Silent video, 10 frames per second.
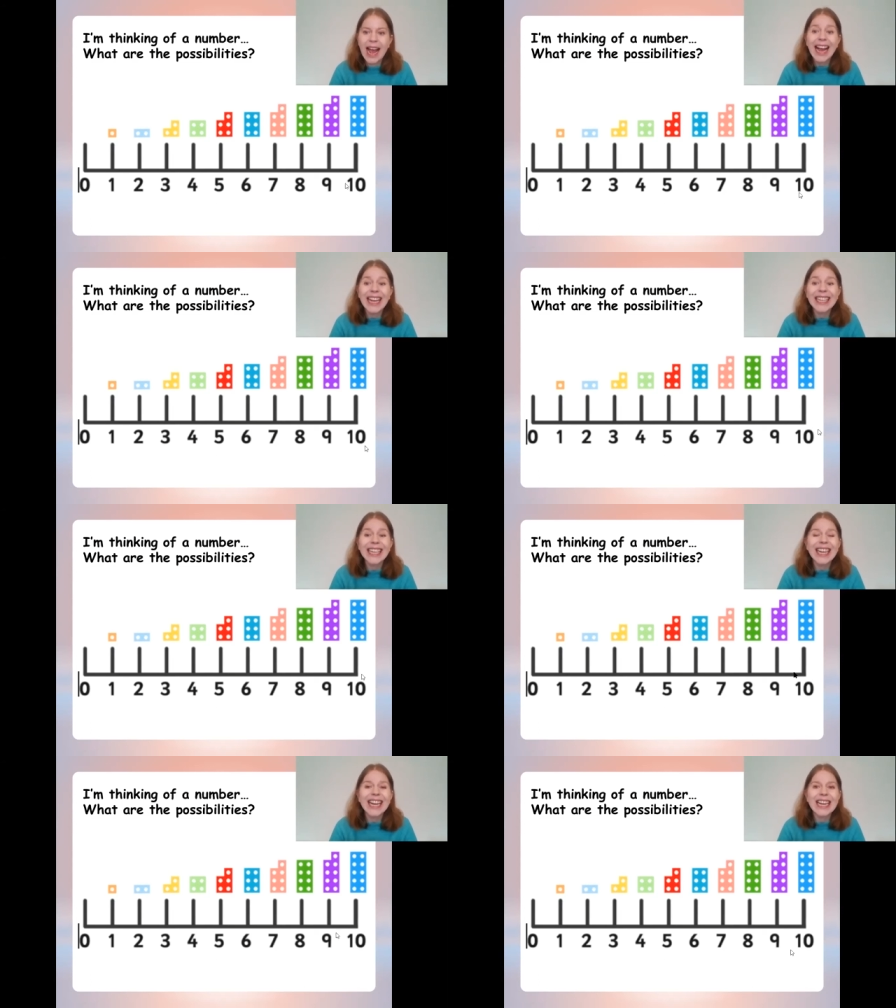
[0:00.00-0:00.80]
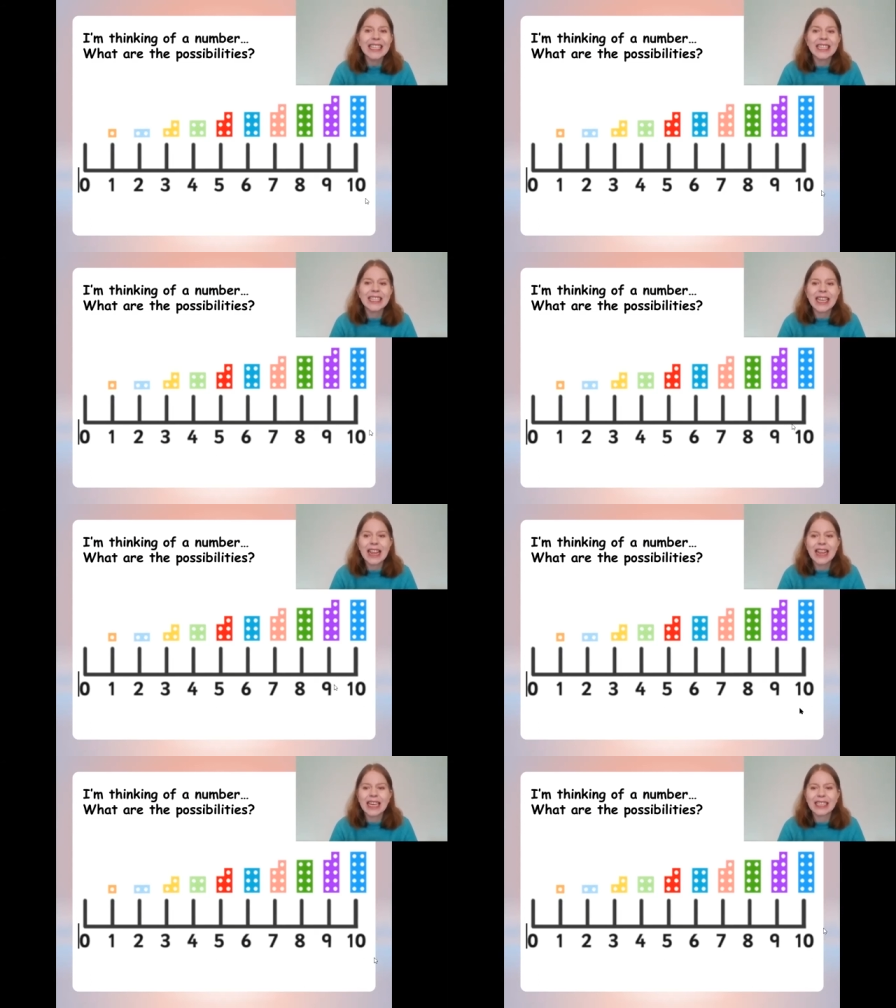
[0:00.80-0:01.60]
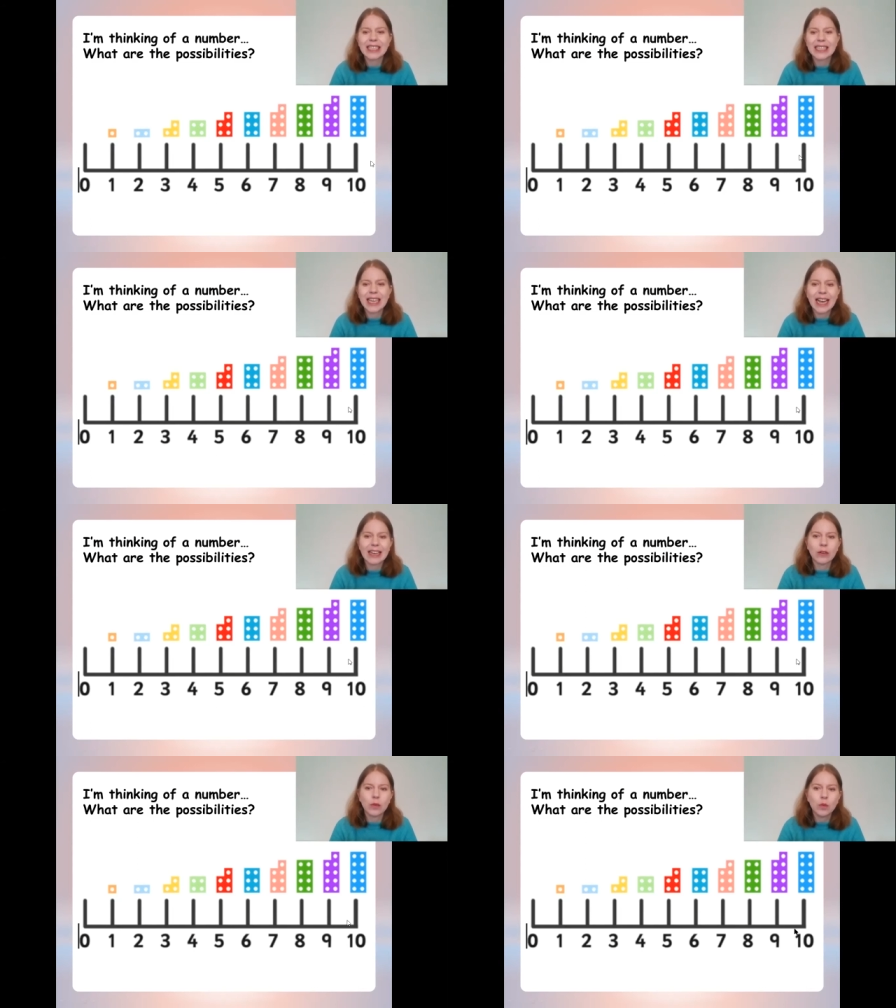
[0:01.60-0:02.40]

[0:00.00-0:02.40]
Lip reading: and less than 10.